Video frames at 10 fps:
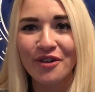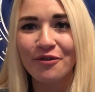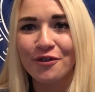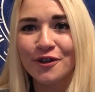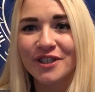
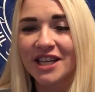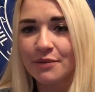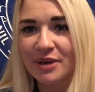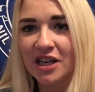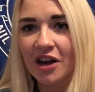for us, and he'd
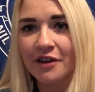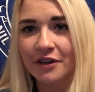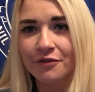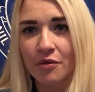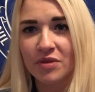been lively
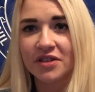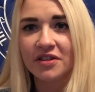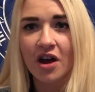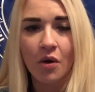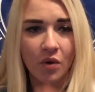from the start.